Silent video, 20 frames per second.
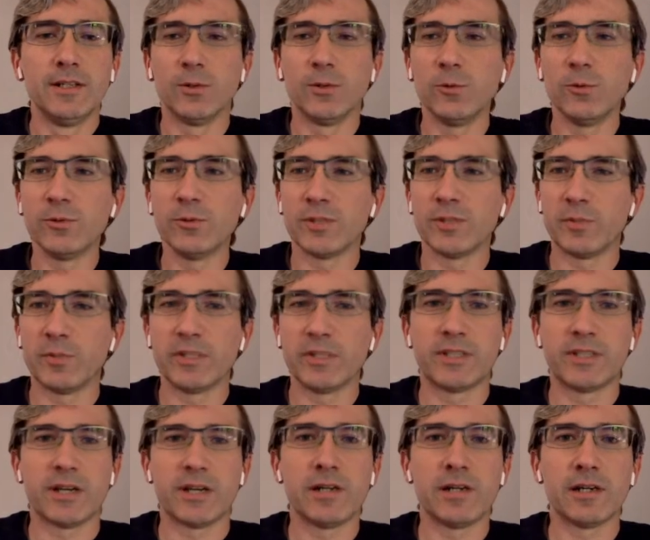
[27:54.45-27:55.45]
Oh, it's a big
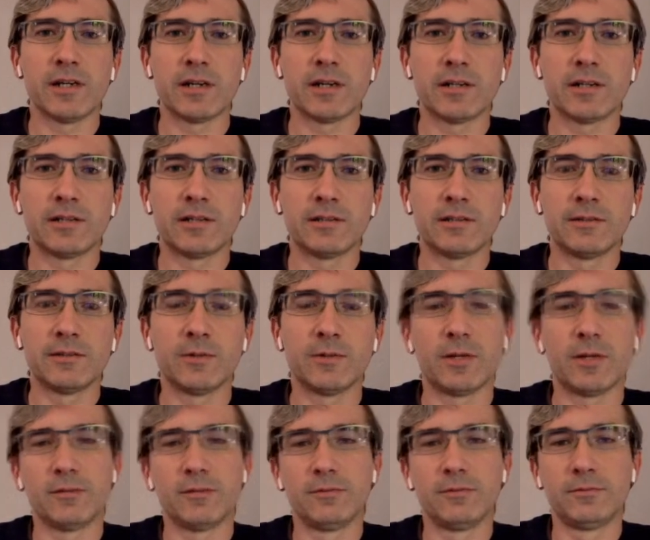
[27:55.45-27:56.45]
dock.
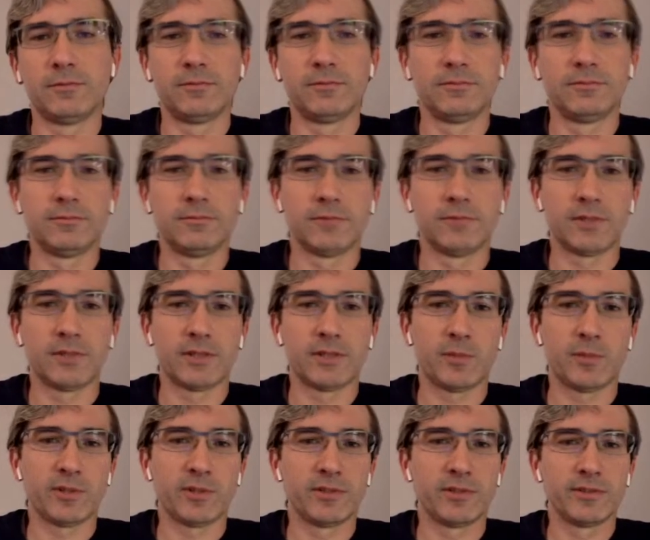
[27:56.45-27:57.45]
Well, not that
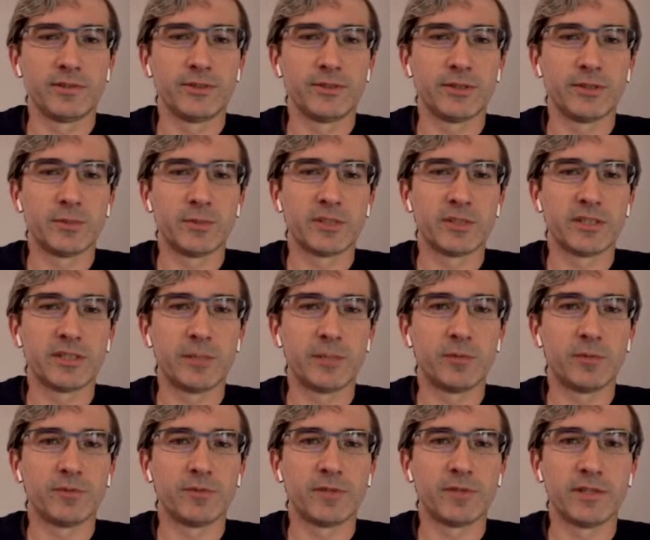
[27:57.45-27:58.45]
big, just a big
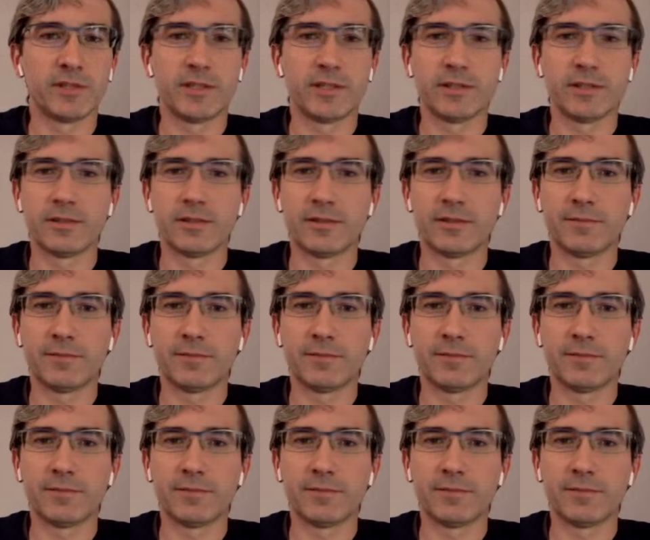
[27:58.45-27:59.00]
table of contents.